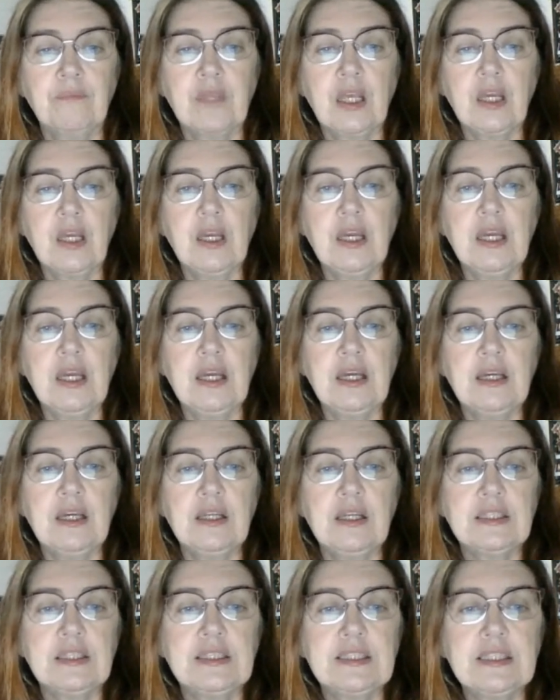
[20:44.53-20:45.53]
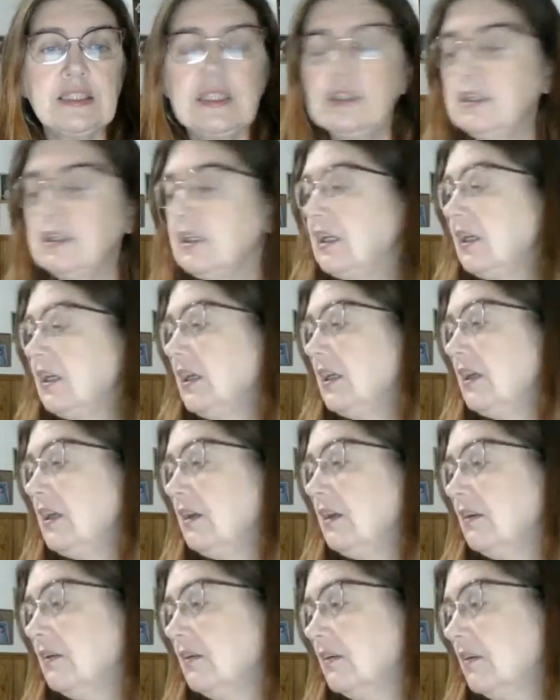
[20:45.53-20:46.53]
And let's see, the
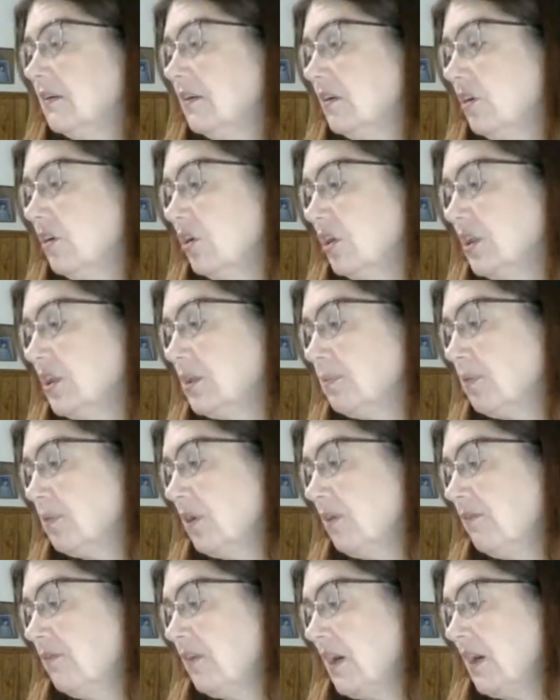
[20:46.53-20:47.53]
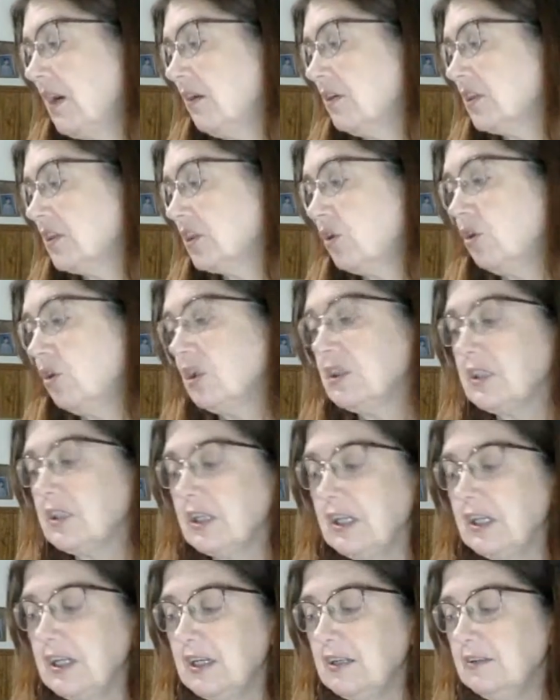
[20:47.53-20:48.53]
early spring flowers. Of course,
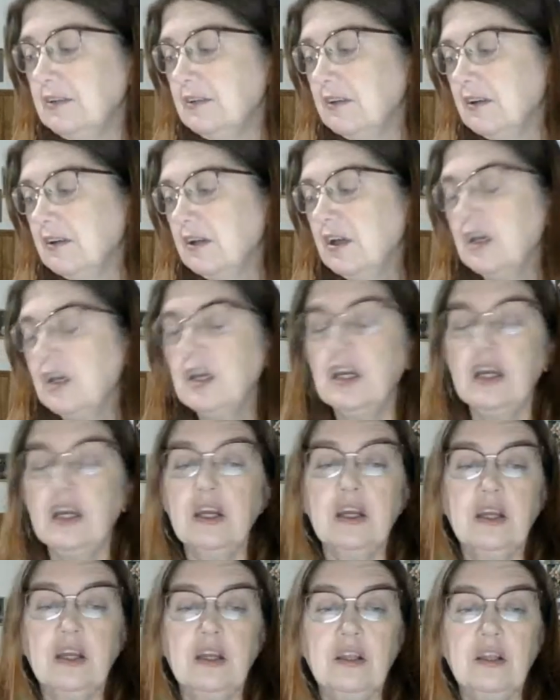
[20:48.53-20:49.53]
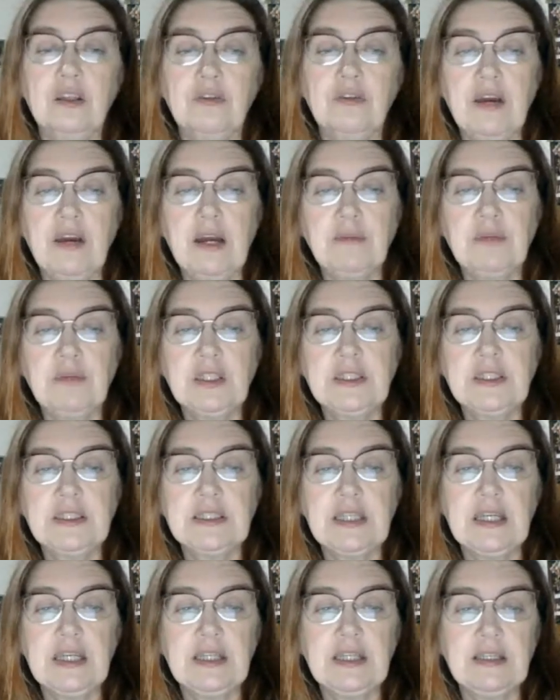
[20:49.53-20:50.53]
again, the rabbits
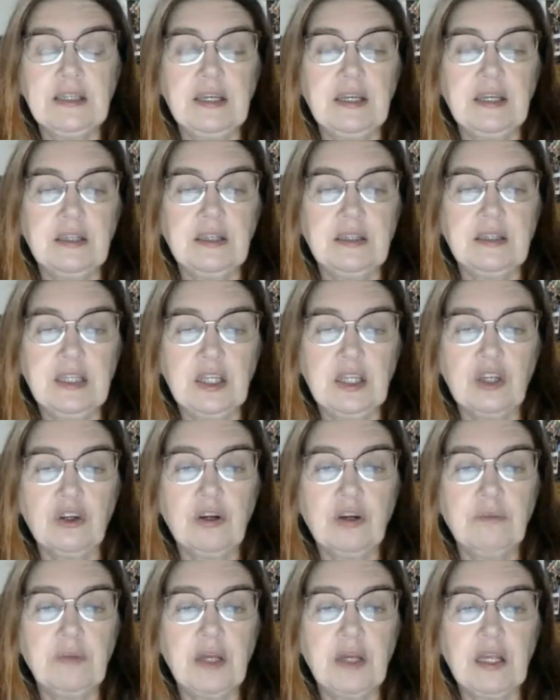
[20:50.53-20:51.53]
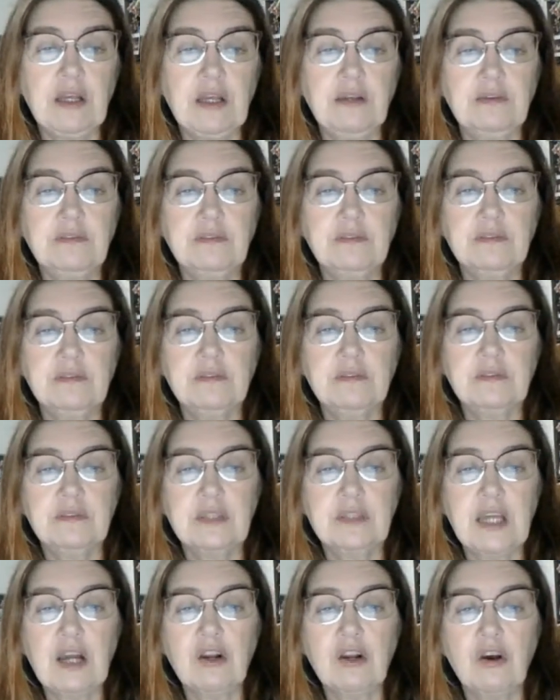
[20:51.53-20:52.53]
and the deer have been
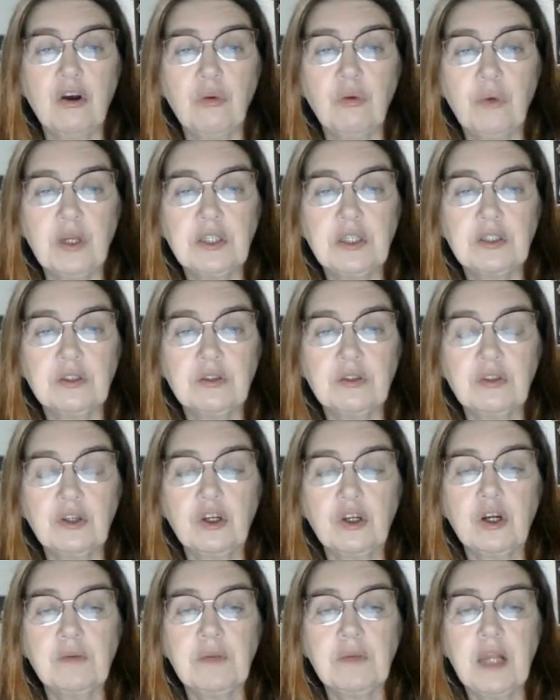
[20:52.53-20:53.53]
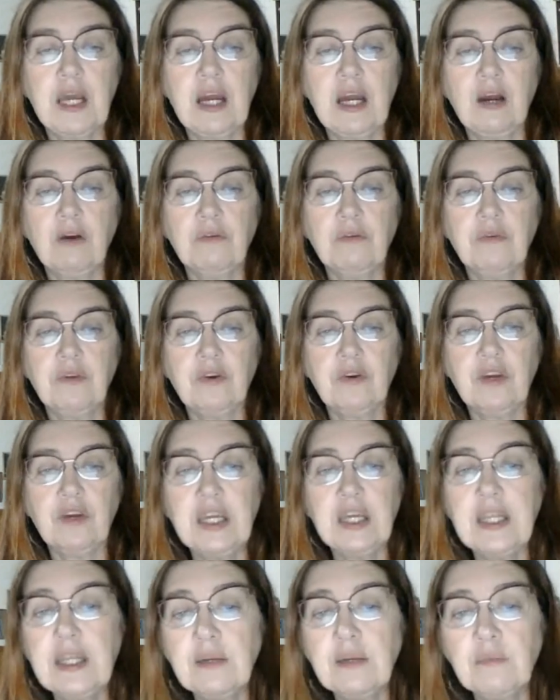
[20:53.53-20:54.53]
down all winter. They're coming out. They're
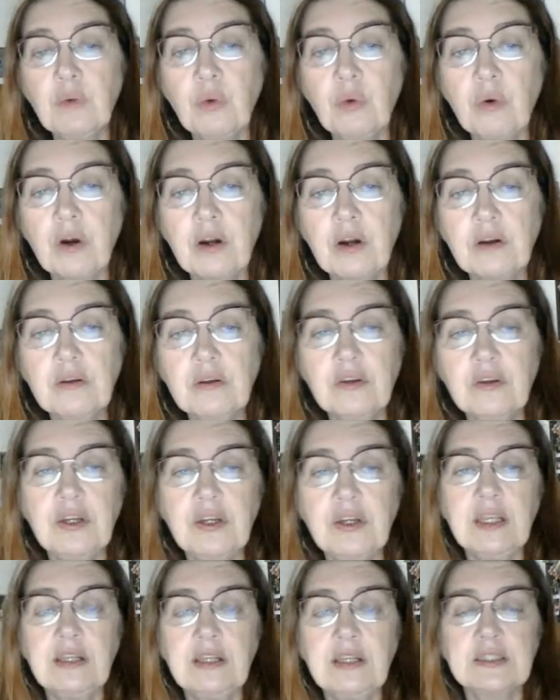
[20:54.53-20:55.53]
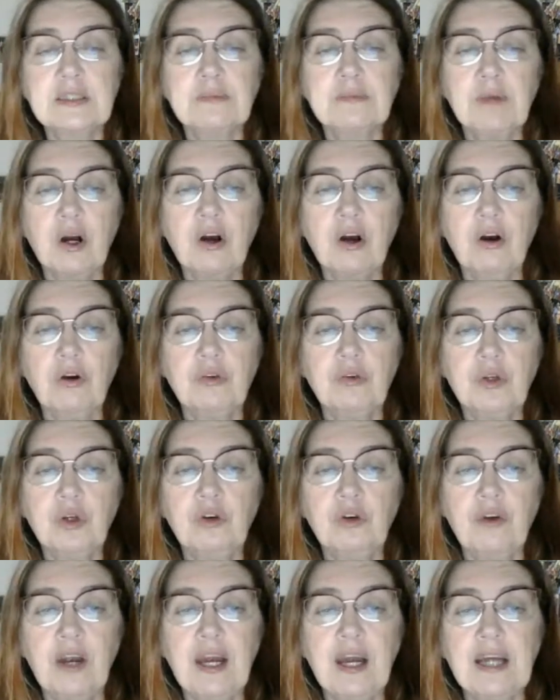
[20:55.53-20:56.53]
eating more. They're eating the small new
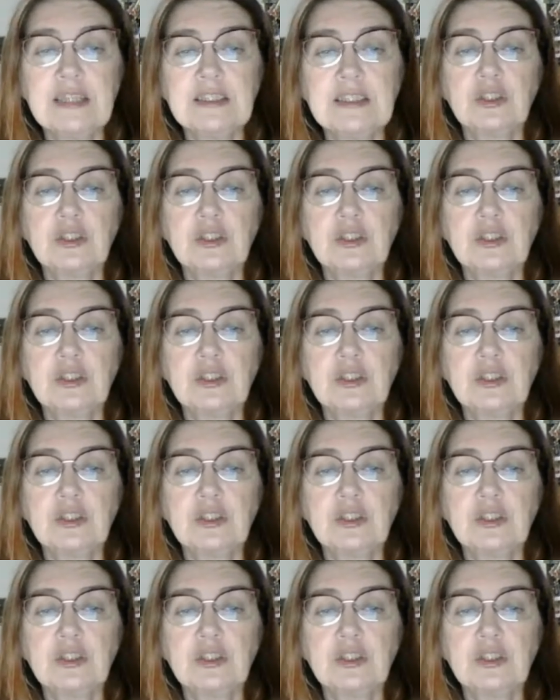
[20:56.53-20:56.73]
grass.